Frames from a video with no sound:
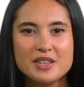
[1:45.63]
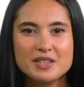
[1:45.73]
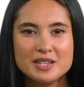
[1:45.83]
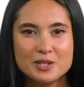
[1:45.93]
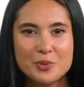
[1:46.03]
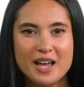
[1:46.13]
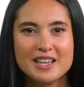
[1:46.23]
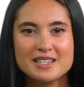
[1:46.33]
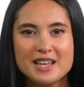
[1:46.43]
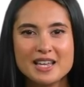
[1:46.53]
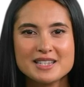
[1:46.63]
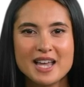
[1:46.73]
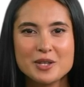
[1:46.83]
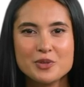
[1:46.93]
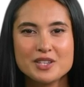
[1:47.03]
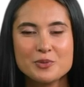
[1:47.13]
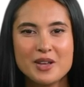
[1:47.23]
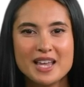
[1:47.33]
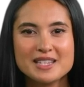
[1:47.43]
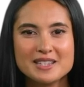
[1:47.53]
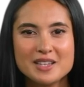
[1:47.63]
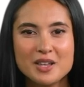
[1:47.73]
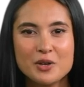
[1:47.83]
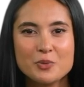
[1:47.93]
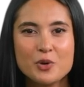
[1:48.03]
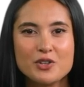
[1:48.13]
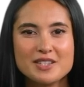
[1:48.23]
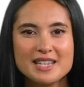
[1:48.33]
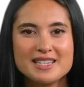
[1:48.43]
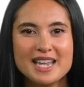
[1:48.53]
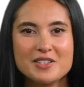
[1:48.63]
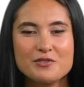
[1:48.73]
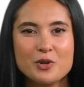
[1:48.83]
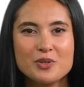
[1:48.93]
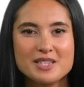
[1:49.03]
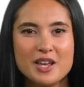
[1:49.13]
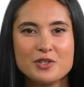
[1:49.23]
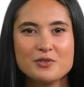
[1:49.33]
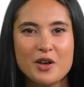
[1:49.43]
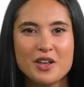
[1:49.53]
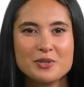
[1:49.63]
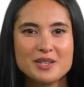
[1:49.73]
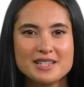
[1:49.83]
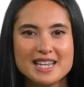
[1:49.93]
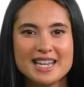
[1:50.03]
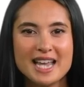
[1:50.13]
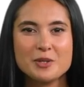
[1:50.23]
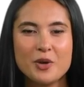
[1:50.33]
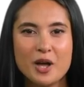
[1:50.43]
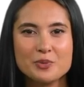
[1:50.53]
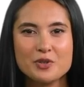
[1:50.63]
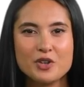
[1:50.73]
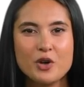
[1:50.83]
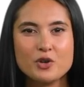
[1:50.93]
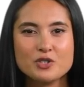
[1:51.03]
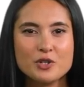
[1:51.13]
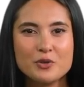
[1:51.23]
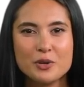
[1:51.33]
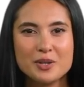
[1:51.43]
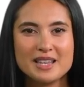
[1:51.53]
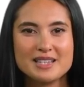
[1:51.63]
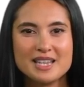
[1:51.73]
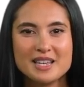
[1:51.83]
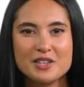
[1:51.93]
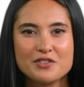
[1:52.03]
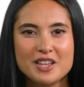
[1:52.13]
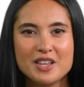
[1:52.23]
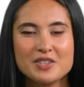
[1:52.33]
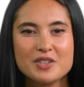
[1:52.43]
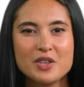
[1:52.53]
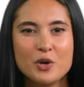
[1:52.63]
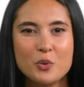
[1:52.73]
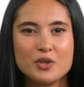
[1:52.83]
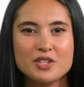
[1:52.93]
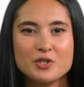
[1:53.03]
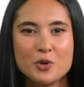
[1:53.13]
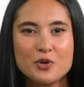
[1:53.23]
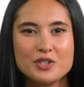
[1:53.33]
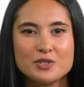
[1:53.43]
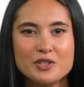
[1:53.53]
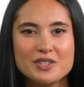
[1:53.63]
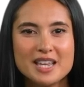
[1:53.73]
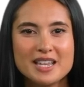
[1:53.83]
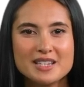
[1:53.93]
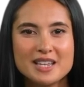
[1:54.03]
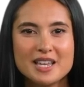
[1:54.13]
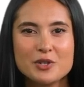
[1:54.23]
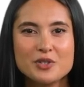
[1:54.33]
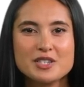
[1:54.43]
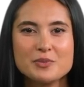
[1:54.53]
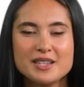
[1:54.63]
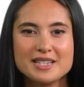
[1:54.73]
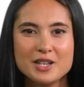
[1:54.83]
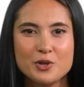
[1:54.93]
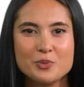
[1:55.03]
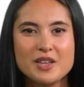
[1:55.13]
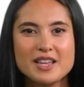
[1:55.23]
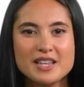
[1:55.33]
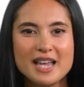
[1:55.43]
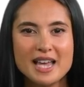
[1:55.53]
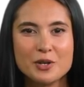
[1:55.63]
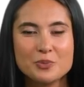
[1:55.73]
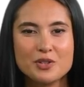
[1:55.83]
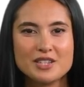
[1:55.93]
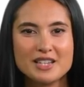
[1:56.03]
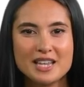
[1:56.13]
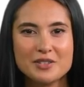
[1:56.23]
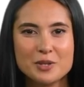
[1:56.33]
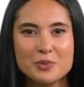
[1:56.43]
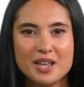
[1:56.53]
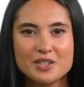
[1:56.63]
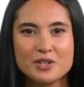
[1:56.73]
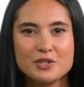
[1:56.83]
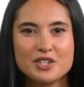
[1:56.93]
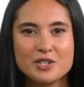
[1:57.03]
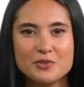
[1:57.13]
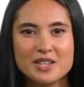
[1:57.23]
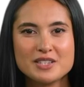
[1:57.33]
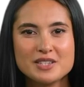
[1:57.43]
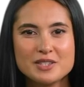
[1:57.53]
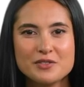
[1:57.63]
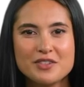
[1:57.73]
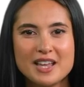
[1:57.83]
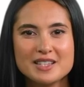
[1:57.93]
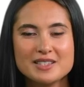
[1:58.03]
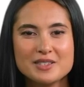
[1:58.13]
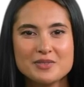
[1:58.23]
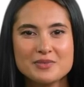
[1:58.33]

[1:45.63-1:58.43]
Despite his untimely demise, Morrison's influence on rock music and popular culture remains significant, with The Doors' music continuing to be celebrated and appreciated by new generations of fans.